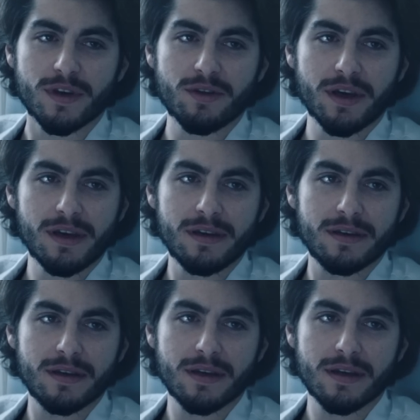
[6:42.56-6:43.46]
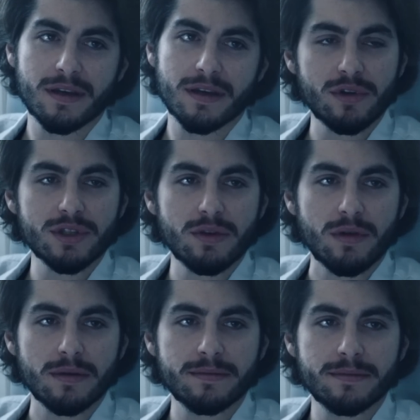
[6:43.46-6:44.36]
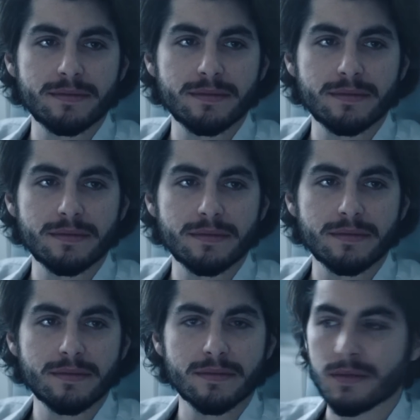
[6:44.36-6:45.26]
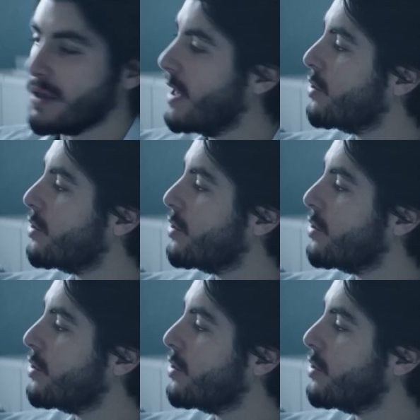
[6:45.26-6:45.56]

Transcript: by her side. He tells her that she was found lying on the